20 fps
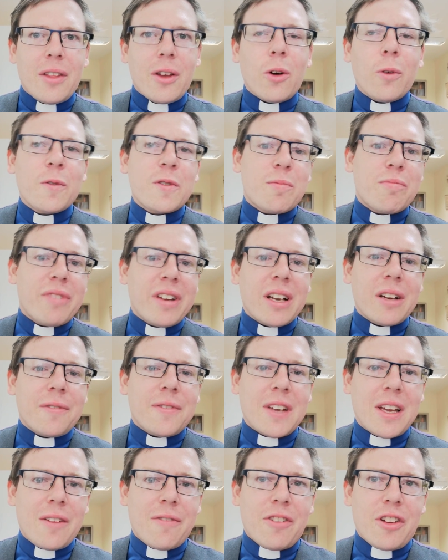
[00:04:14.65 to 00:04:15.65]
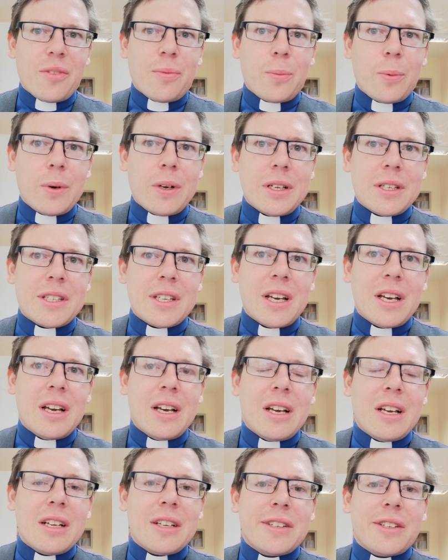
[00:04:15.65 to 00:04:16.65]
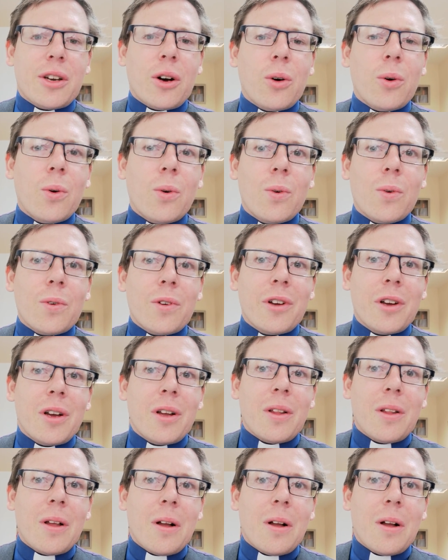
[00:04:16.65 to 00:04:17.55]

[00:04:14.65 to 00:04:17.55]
the offspring of David, was told